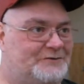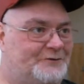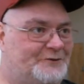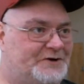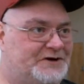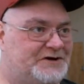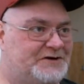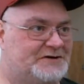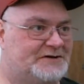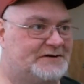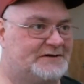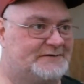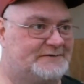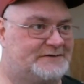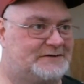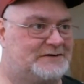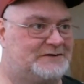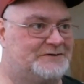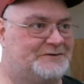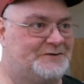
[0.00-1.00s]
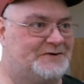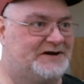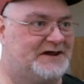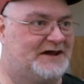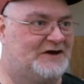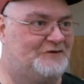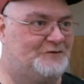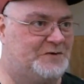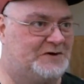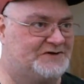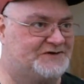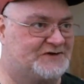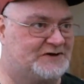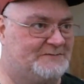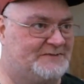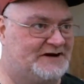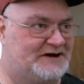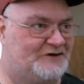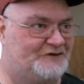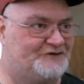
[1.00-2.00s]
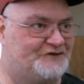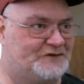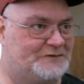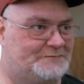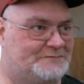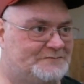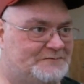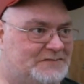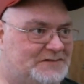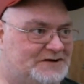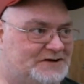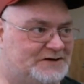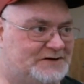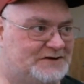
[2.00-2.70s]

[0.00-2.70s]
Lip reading: When when you have books coming out from,